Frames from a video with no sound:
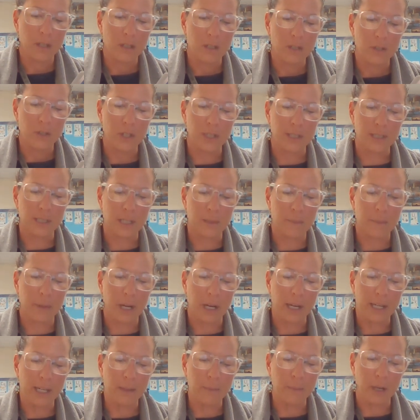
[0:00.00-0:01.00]
She said,
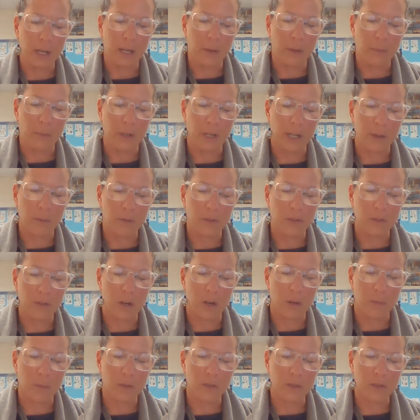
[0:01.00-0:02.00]
By and by, when I was
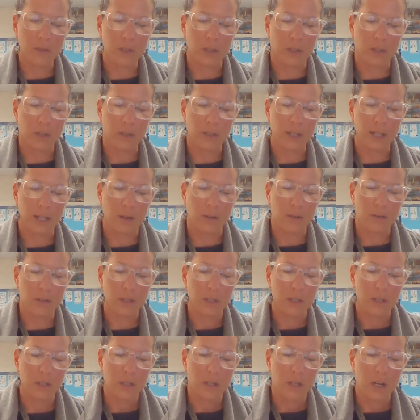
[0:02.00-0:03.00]
almost tuckered out,
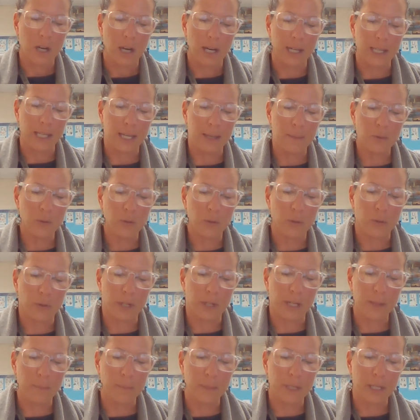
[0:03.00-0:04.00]
I came to a
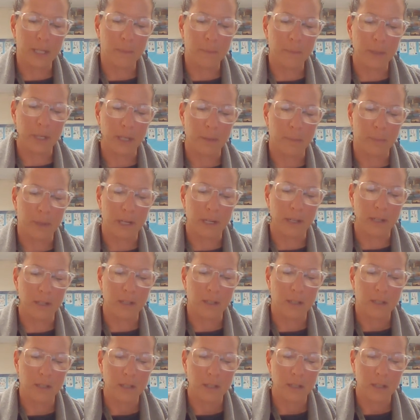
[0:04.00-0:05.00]
great big pig pen.
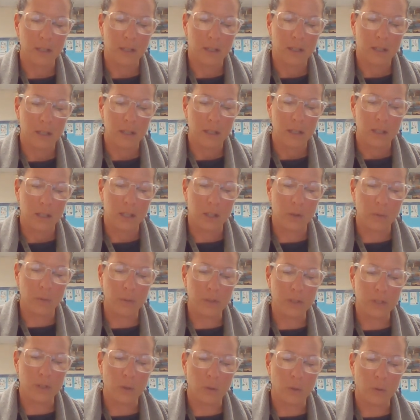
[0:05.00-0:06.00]
There
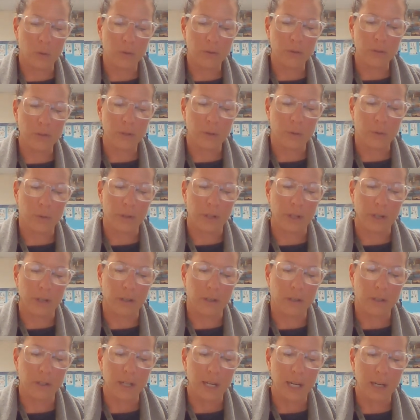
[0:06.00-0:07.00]
was an old sow
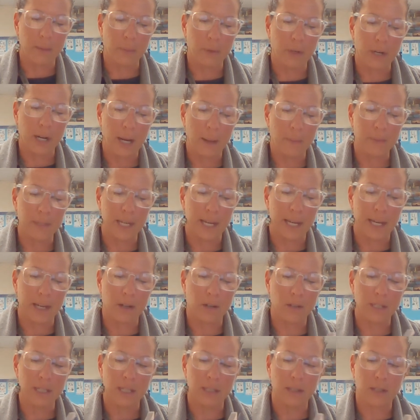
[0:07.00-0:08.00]
there, and perhaps eight
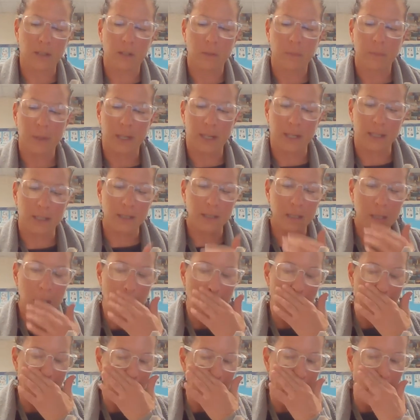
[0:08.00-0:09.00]
or ten little pigs.
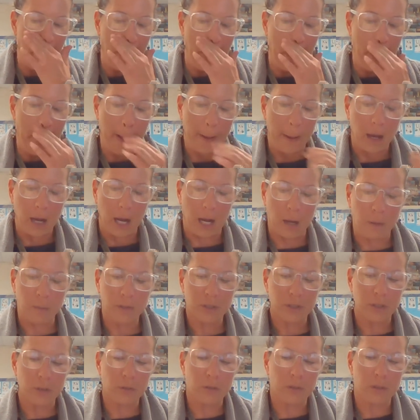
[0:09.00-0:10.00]
I was
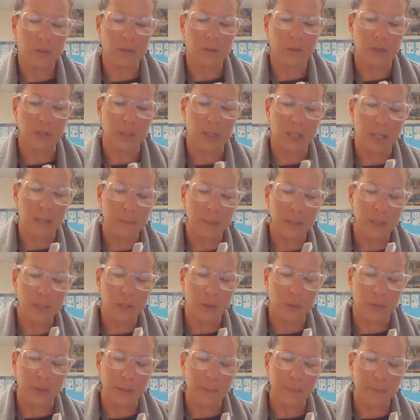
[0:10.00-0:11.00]
too little to climb
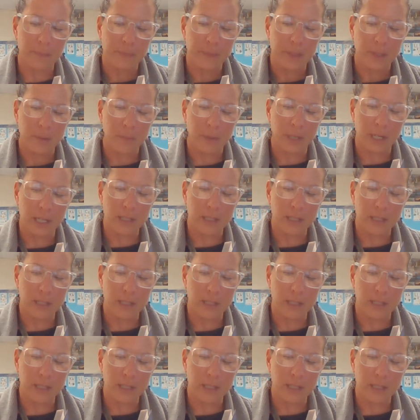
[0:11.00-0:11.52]
into it, but I